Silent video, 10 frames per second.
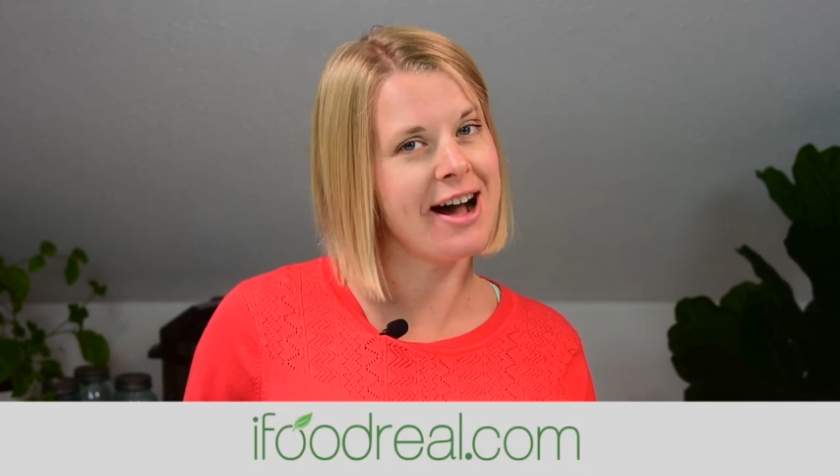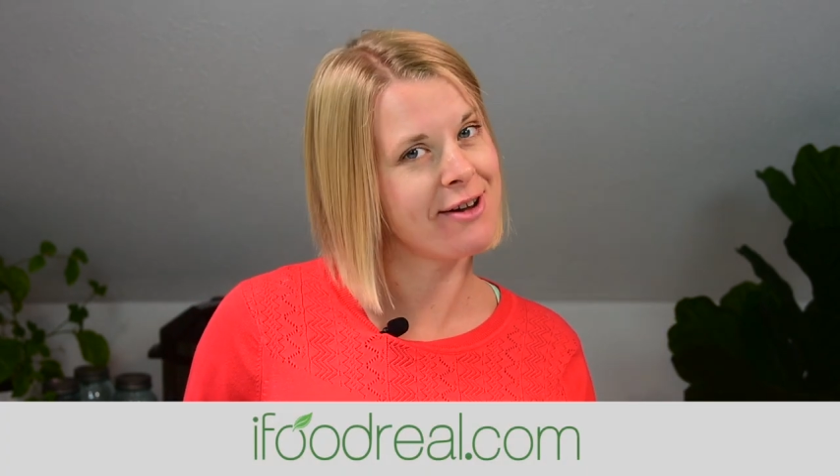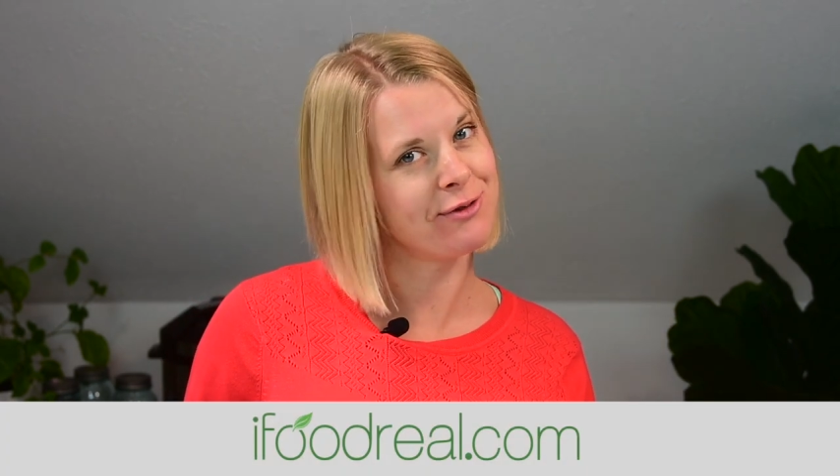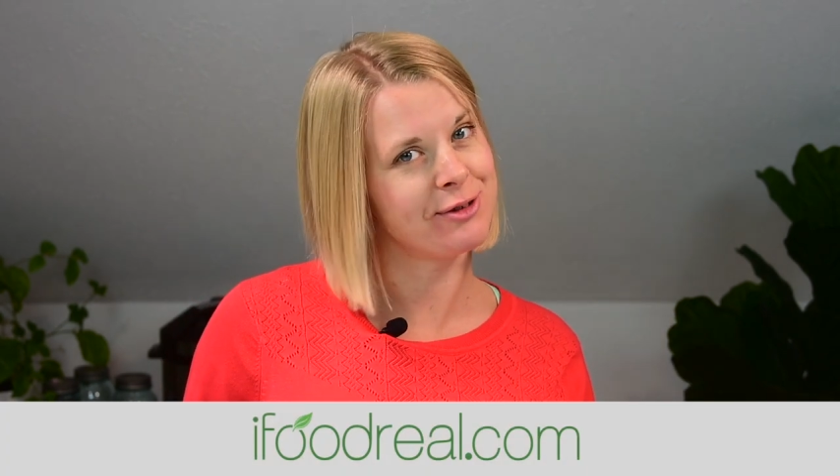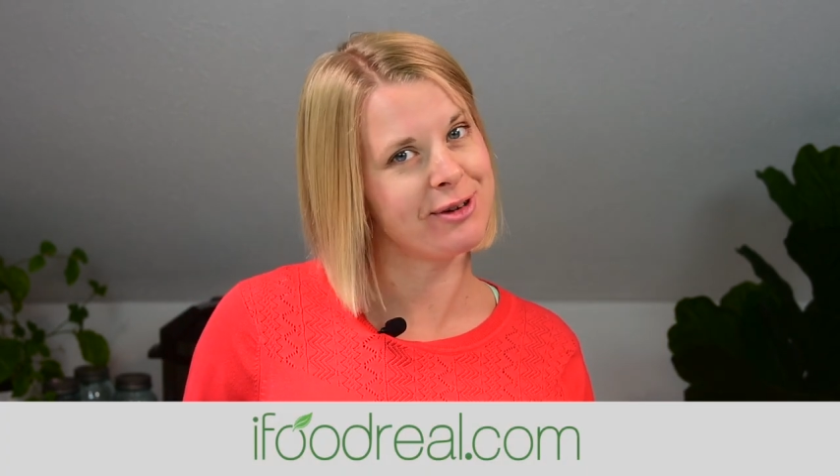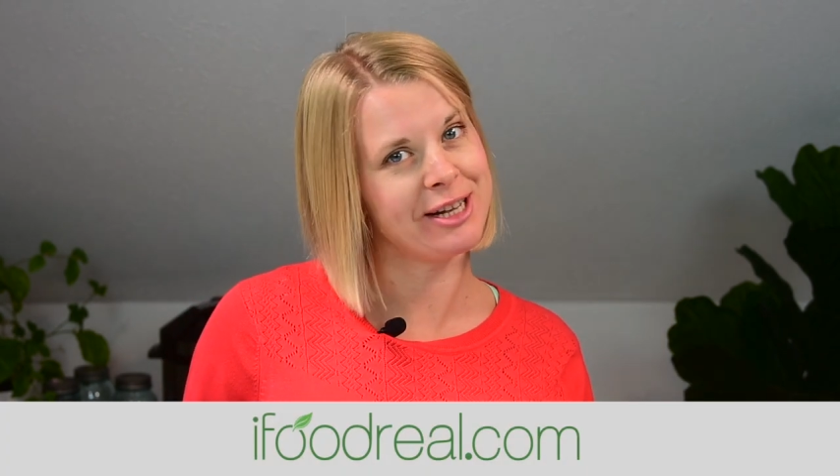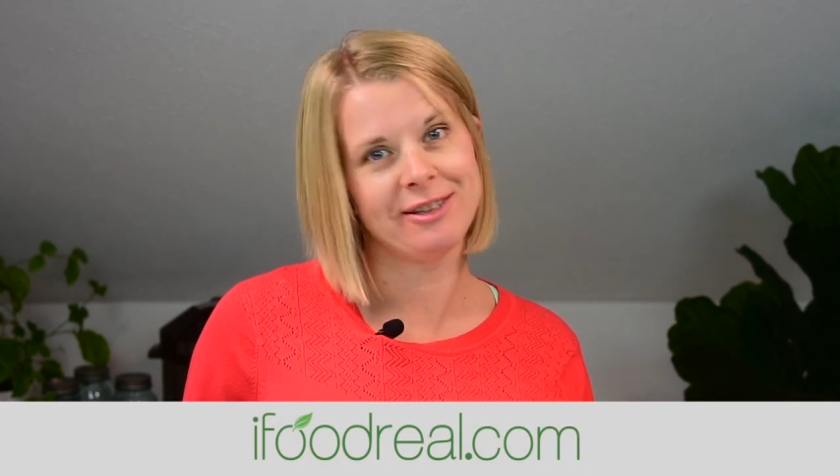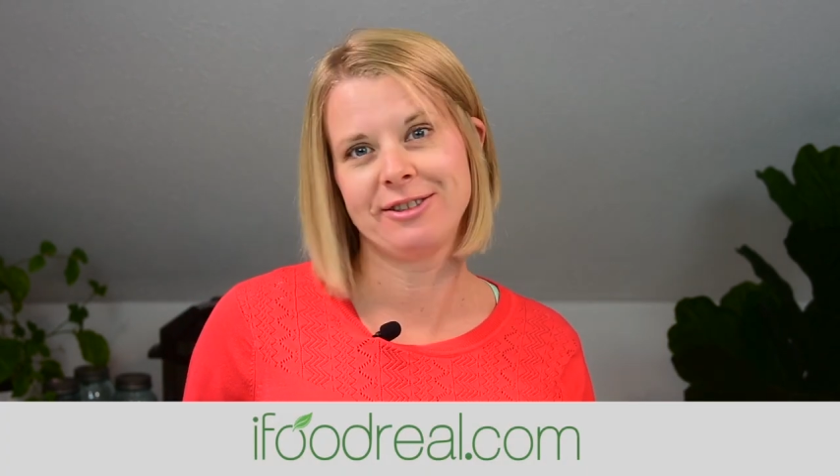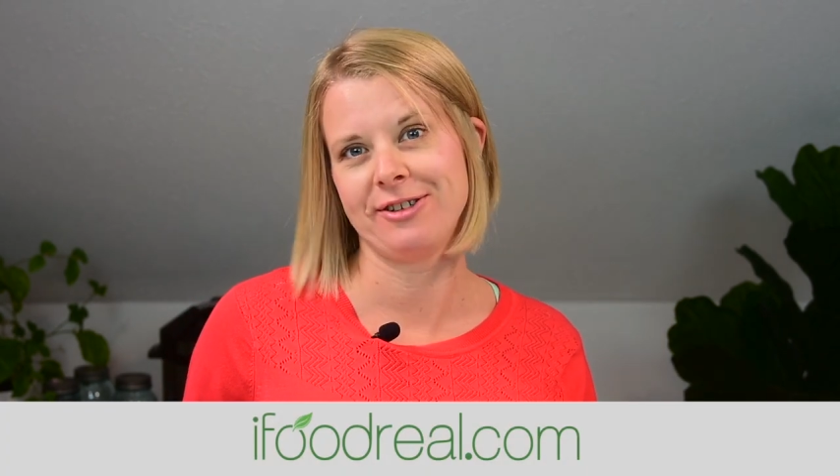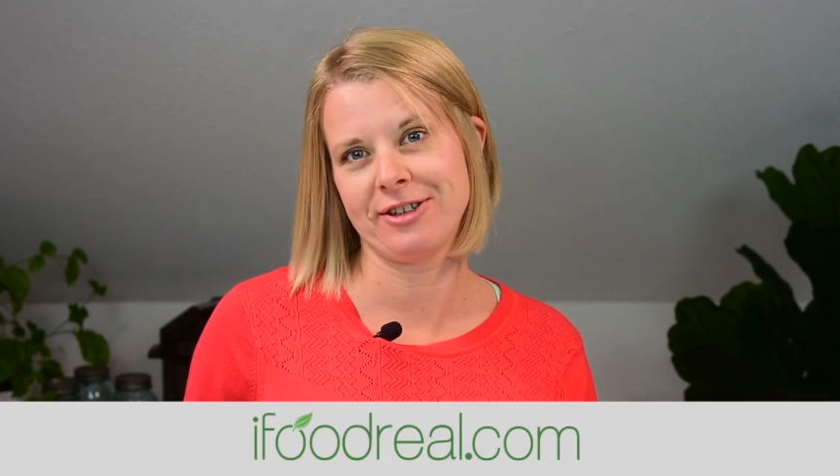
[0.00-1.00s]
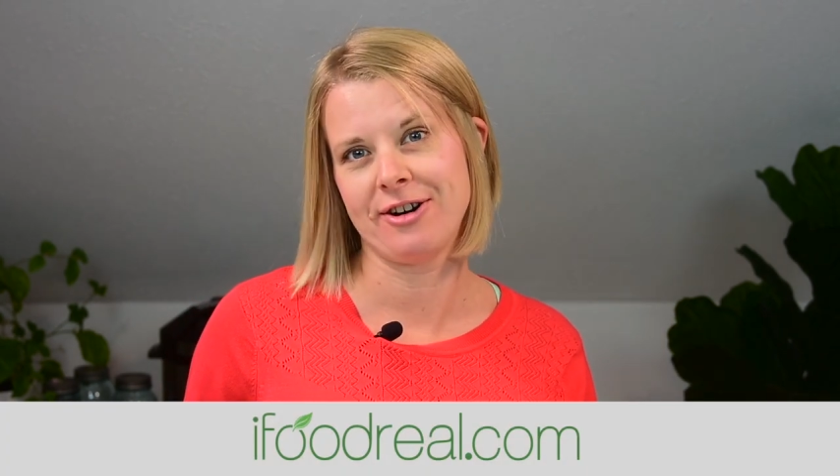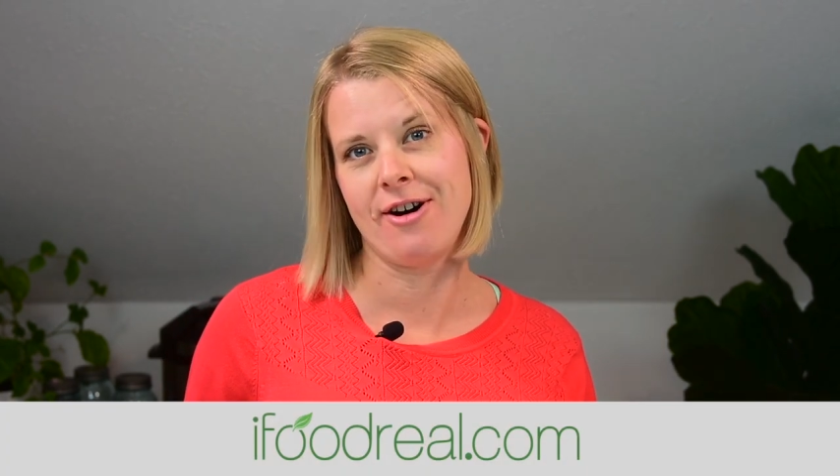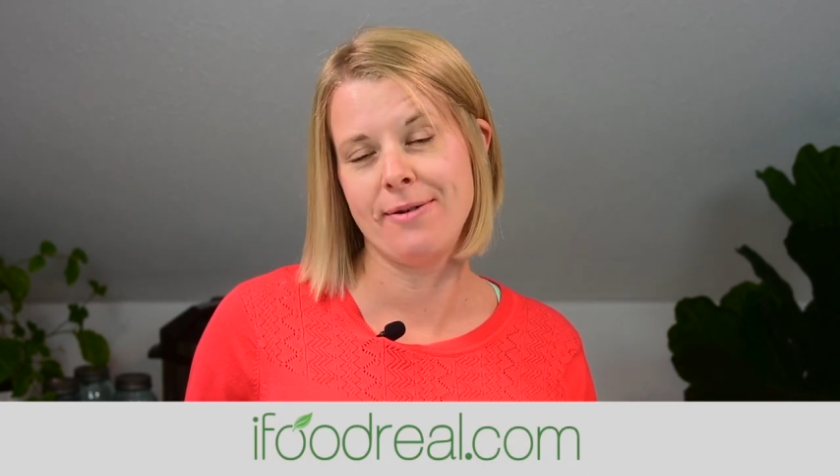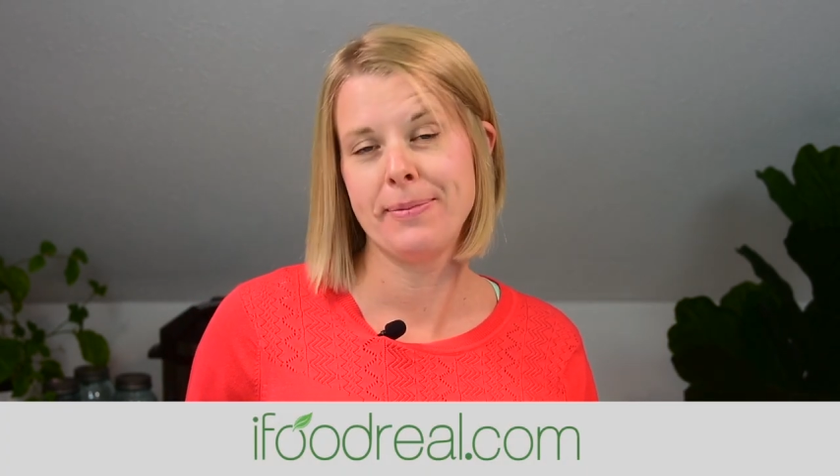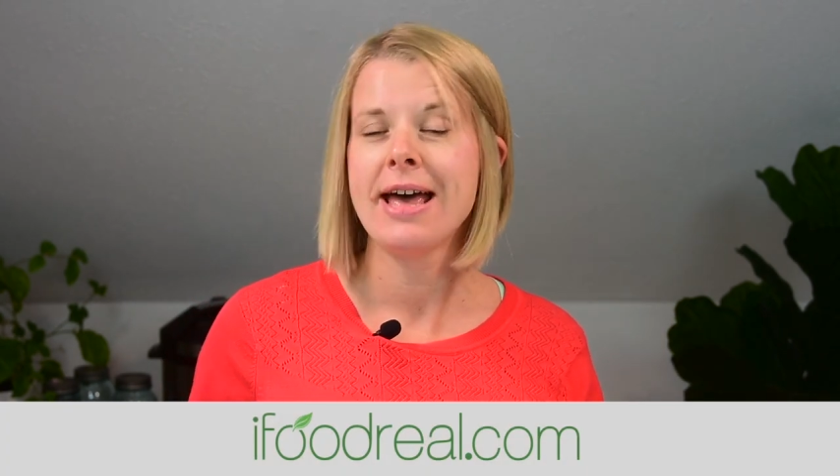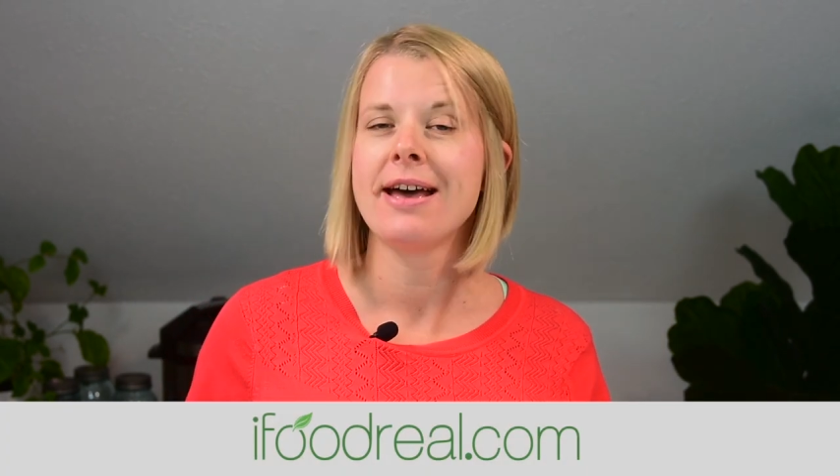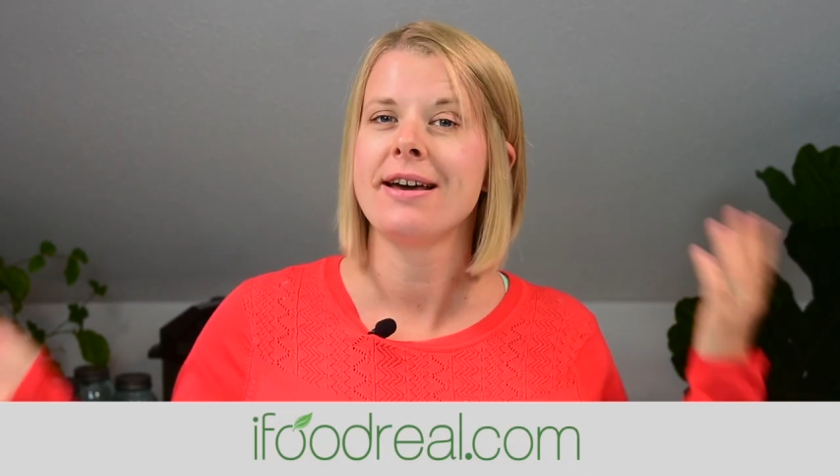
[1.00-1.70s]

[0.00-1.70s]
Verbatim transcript: ifoodreal.com.